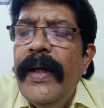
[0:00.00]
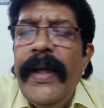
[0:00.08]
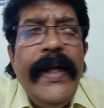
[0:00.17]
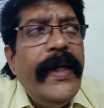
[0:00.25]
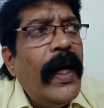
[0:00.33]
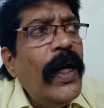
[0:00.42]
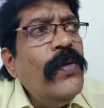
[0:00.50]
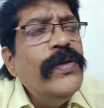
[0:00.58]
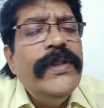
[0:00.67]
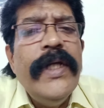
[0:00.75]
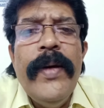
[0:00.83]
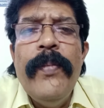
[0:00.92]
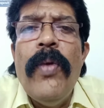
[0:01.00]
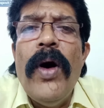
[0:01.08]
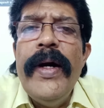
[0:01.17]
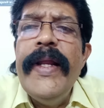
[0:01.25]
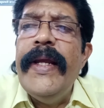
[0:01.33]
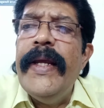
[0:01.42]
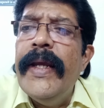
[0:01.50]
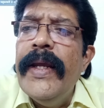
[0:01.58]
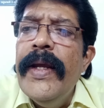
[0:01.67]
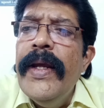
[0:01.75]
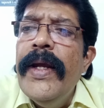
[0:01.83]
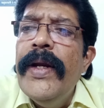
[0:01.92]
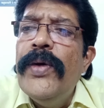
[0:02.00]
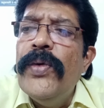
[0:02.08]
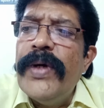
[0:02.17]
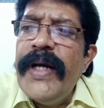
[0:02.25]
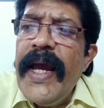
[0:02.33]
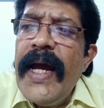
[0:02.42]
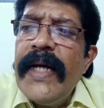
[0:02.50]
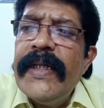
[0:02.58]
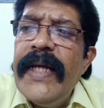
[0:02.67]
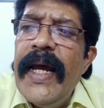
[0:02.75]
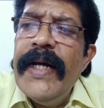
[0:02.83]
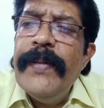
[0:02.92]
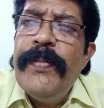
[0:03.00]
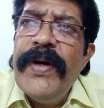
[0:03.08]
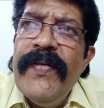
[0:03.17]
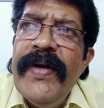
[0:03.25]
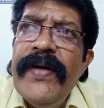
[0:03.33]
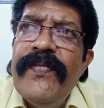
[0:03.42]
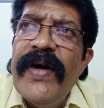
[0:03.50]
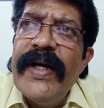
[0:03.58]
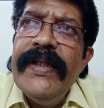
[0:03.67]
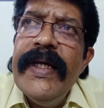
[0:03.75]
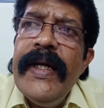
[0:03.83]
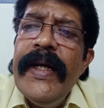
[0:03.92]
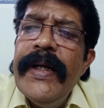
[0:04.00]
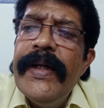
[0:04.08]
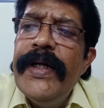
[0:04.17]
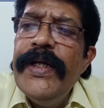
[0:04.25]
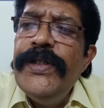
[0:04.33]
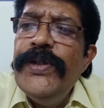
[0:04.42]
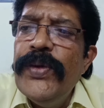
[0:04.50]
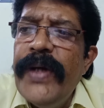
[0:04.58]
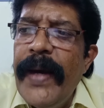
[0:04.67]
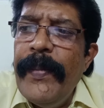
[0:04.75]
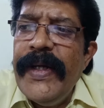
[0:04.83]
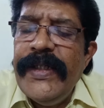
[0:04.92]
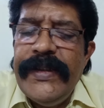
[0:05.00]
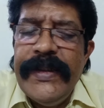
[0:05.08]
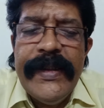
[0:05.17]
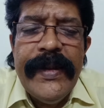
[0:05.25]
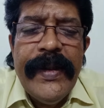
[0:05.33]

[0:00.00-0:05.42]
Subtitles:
It allows the body to react and prevent further tissue damage.